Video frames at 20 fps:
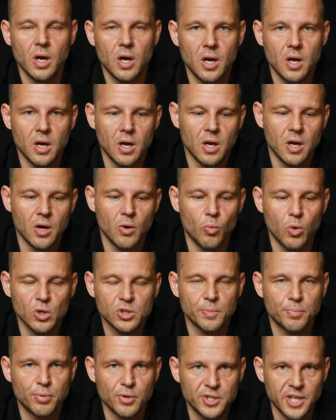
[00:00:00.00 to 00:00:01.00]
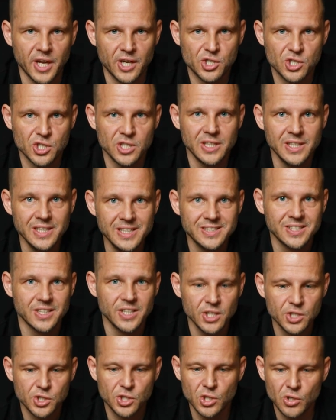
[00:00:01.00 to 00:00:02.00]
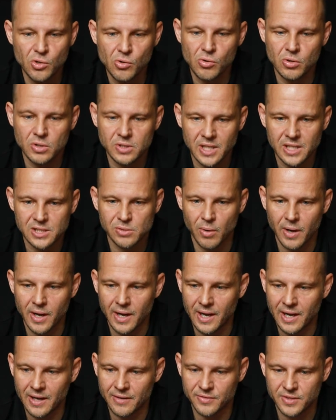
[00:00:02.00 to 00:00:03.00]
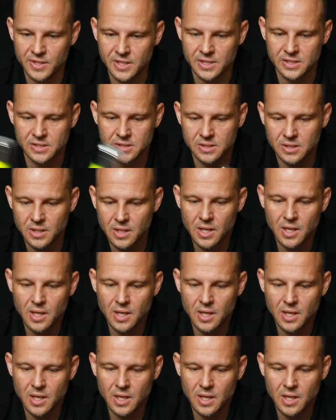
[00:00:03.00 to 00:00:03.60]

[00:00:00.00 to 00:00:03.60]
water protection is an issue. That's why I have these.